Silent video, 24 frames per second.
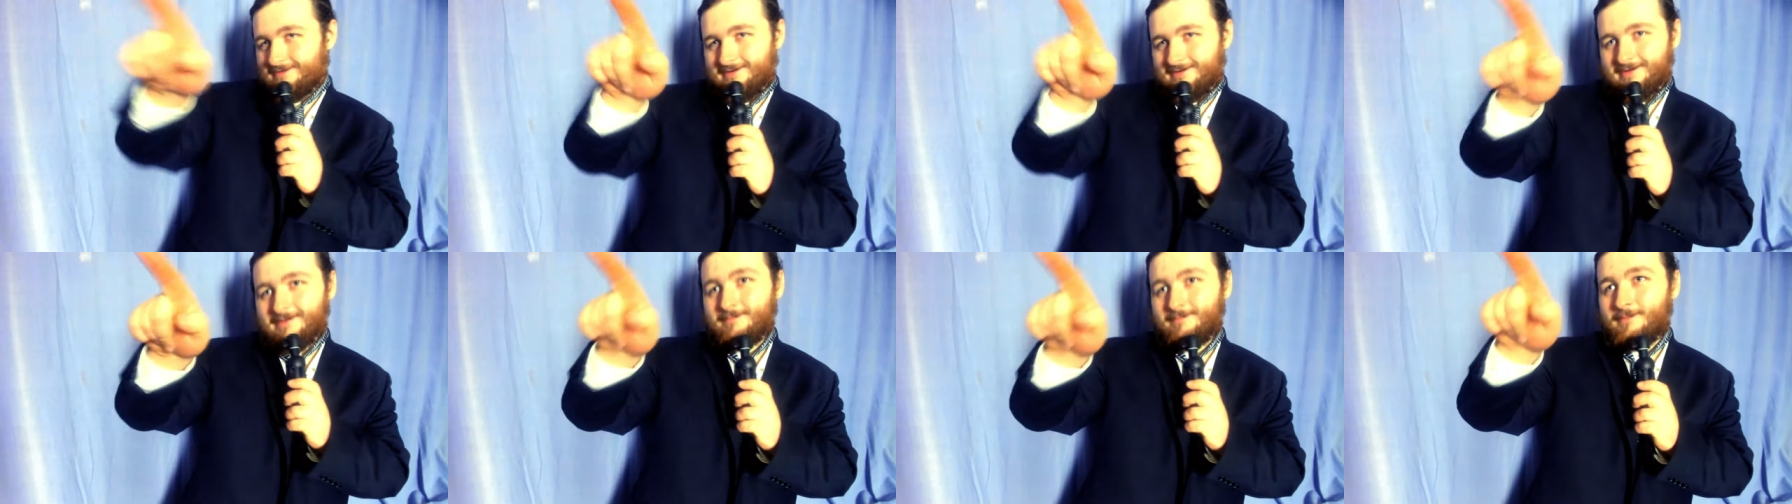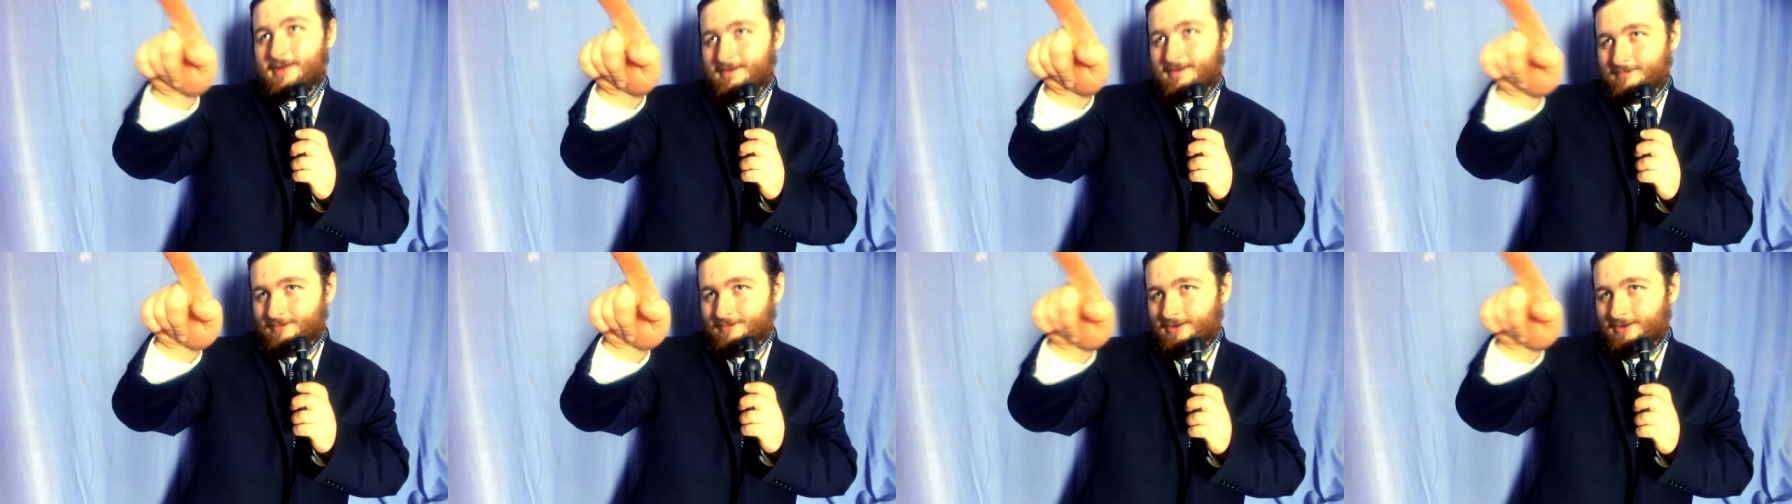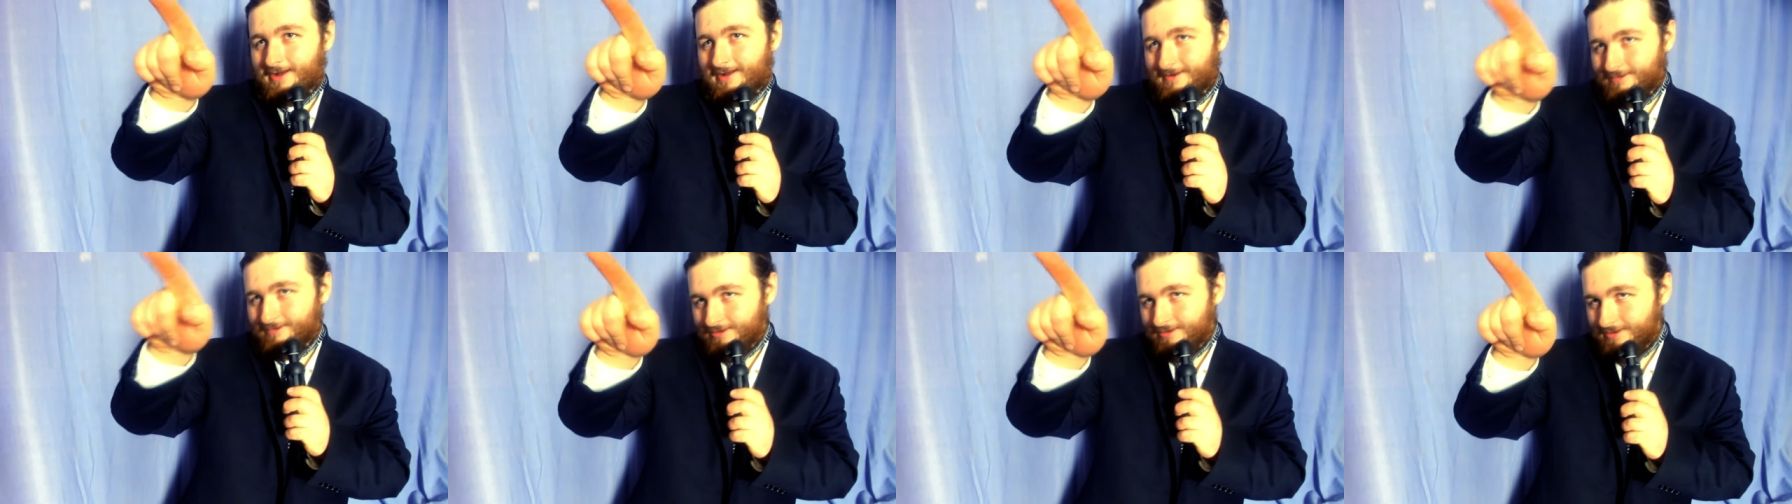All right, mama,
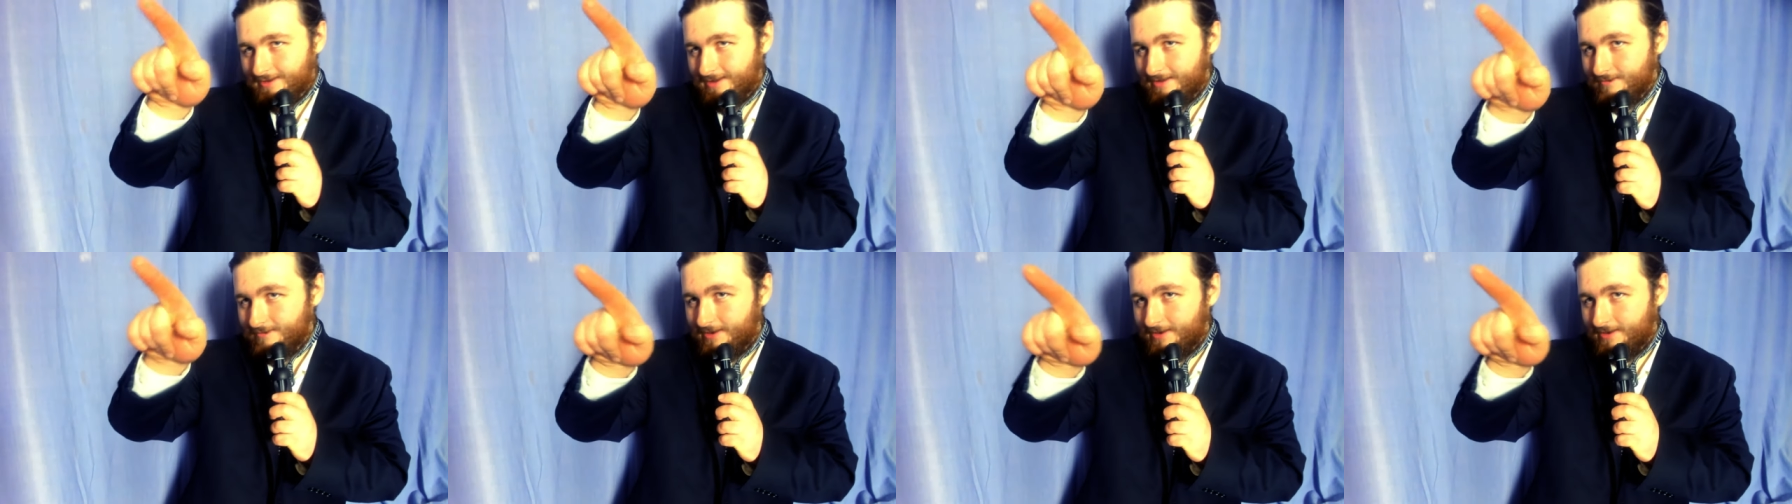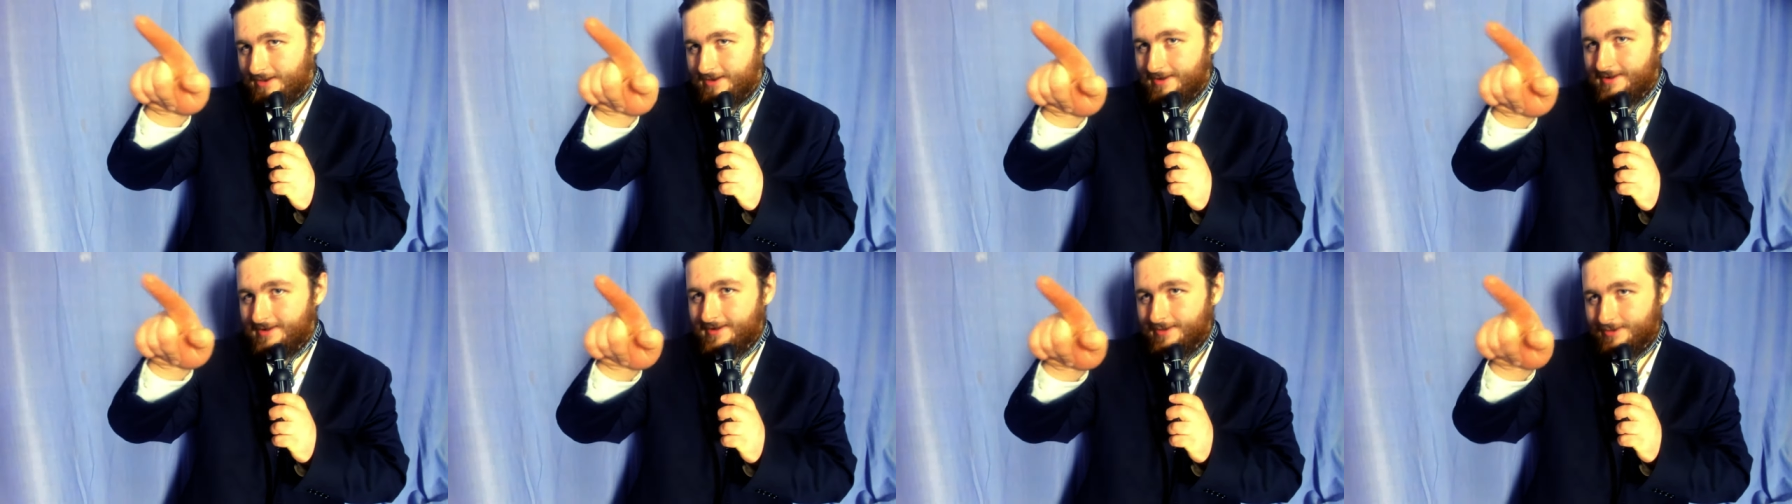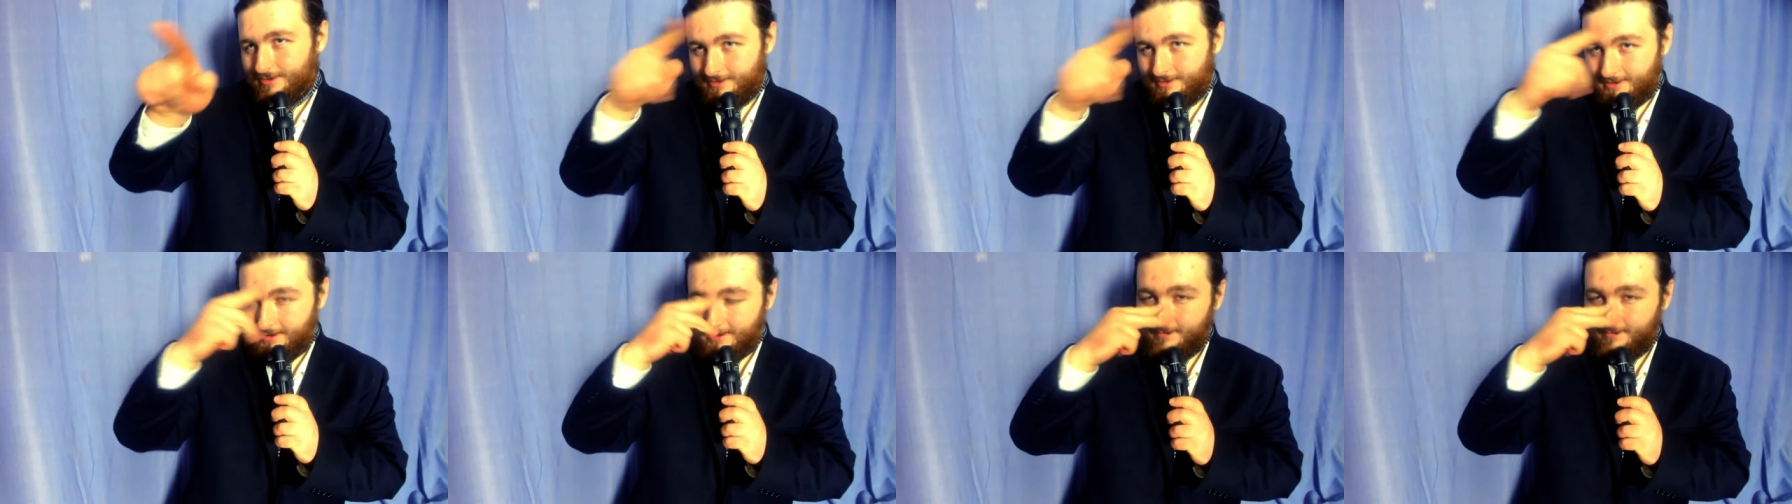I see you, buddy. I
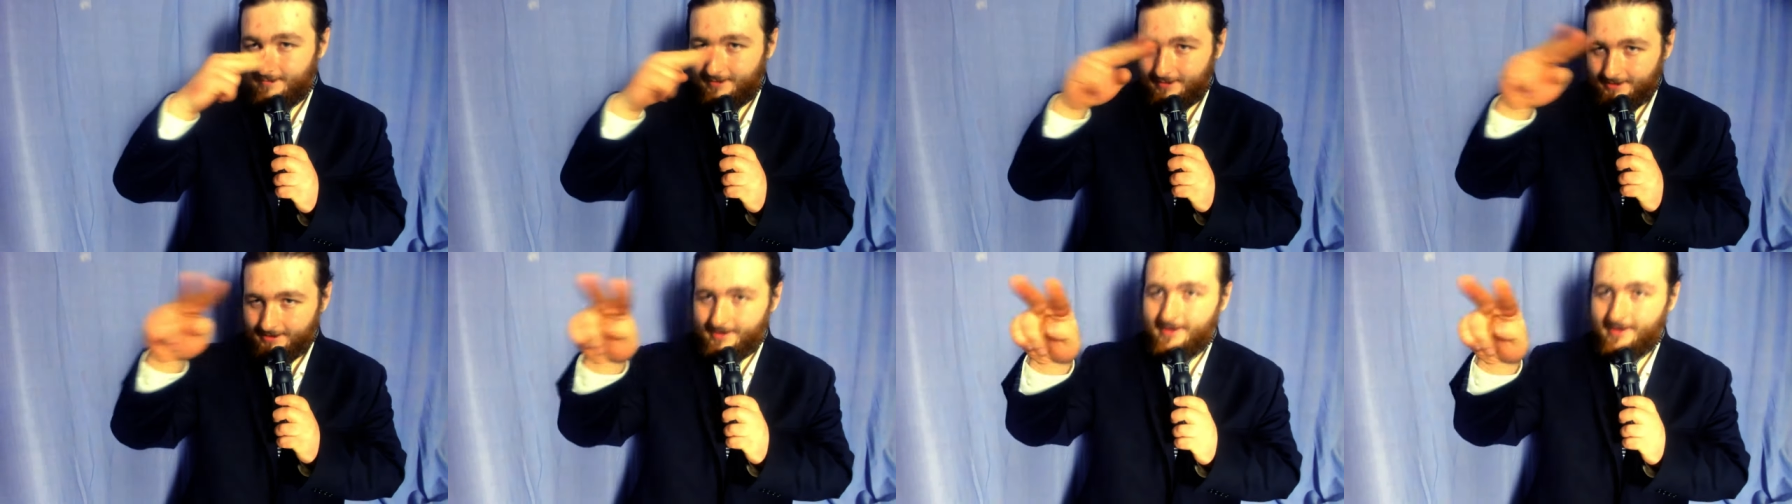see you, buddy.